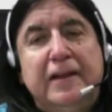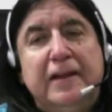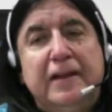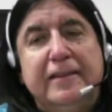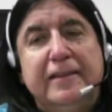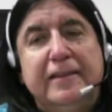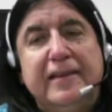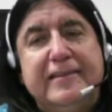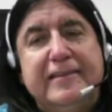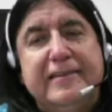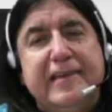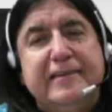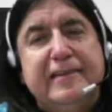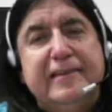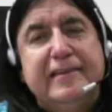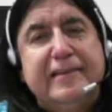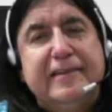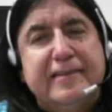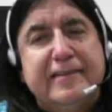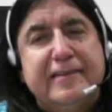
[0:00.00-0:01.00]
this is
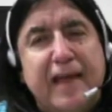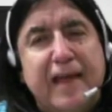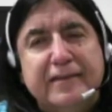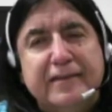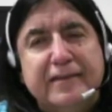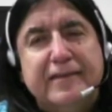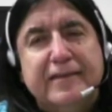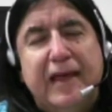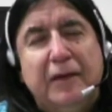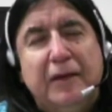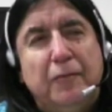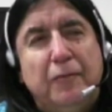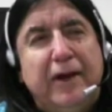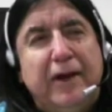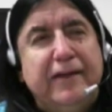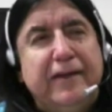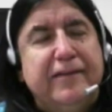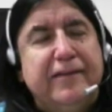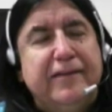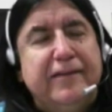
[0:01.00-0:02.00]
the sense in
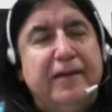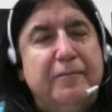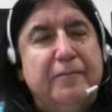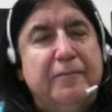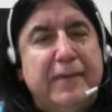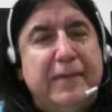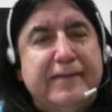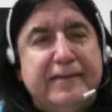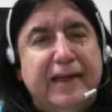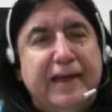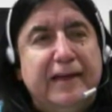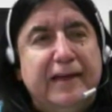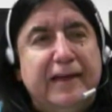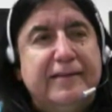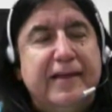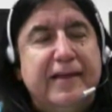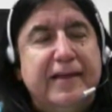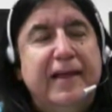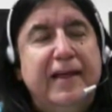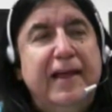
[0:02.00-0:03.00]
which mystics
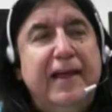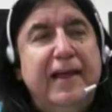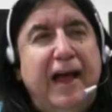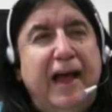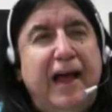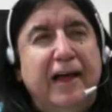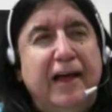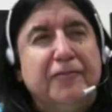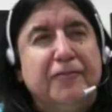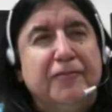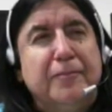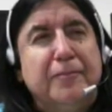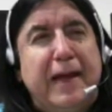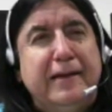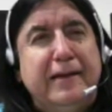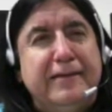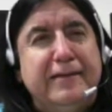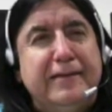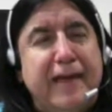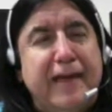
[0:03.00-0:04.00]
have
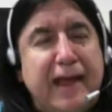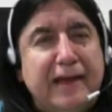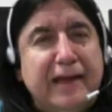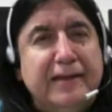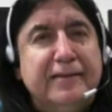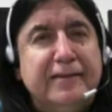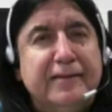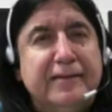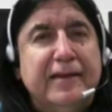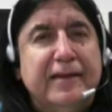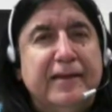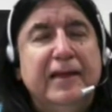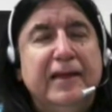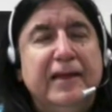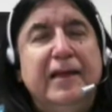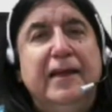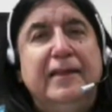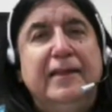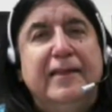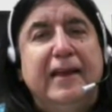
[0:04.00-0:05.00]
maintained
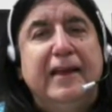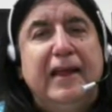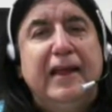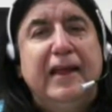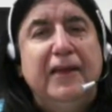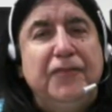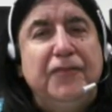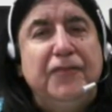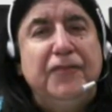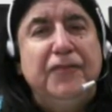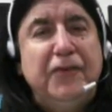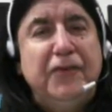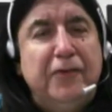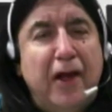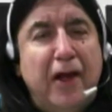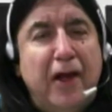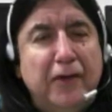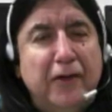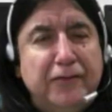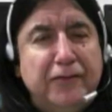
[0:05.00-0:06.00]
that if you go
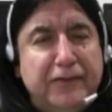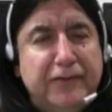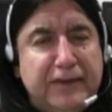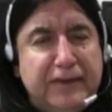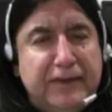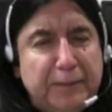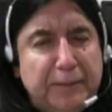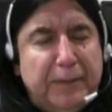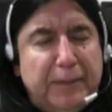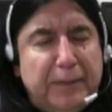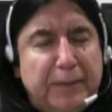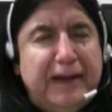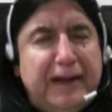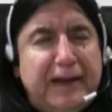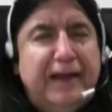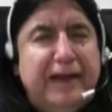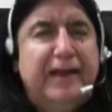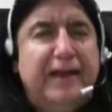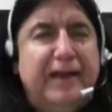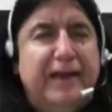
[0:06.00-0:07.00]
deeply
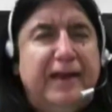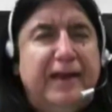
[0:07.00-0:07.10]
enough